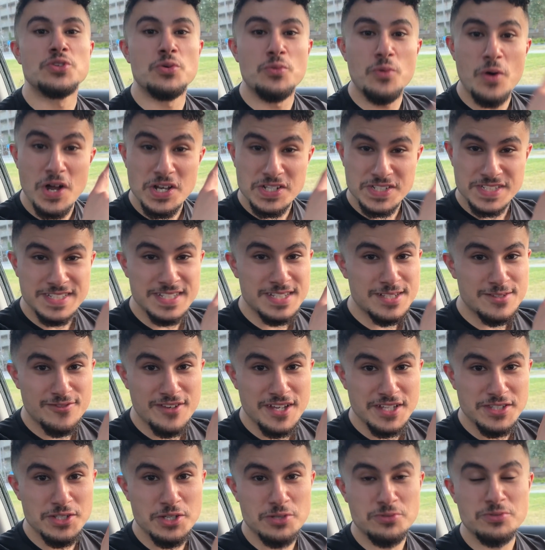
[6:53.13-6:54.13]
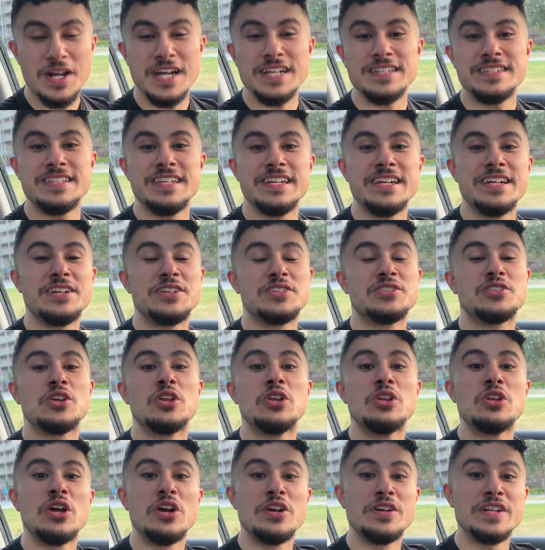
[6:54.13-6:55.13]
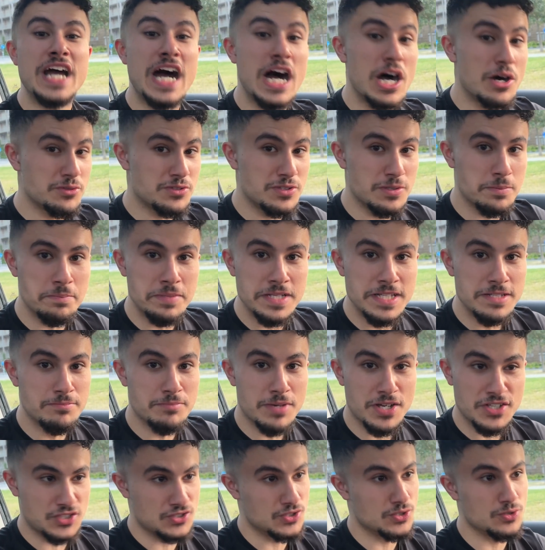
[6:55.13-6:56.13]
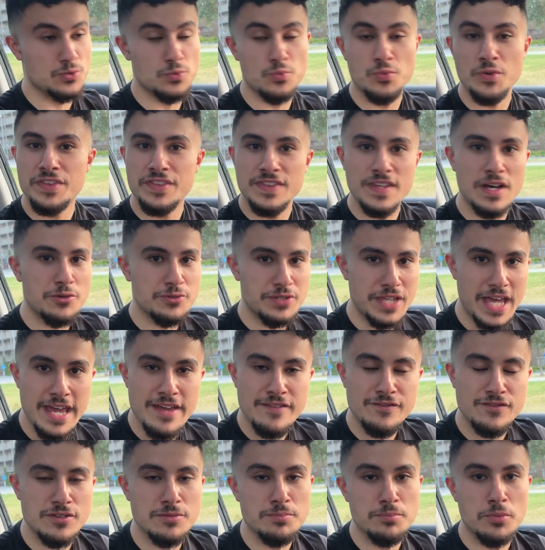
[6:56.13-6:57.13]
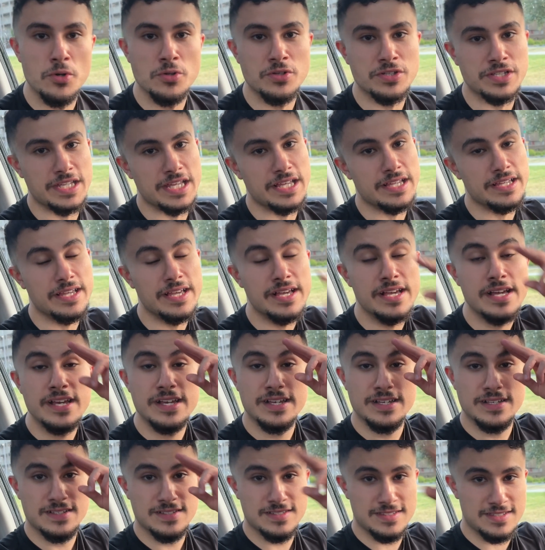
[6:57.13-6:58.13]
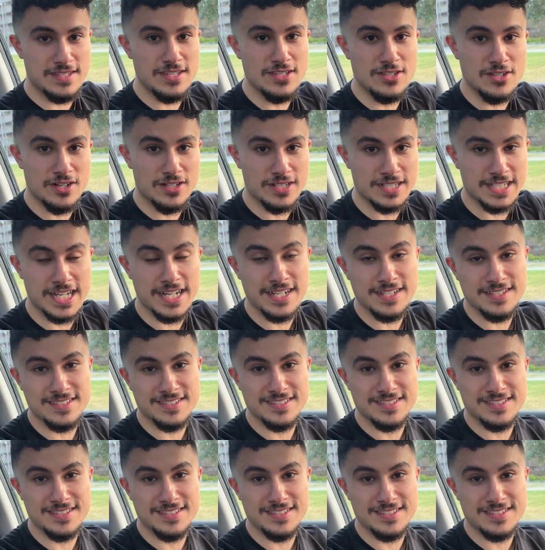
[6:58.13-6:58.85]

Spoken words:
watch this video right here to learn how to build muscle without ever bulking. See y'all, guys.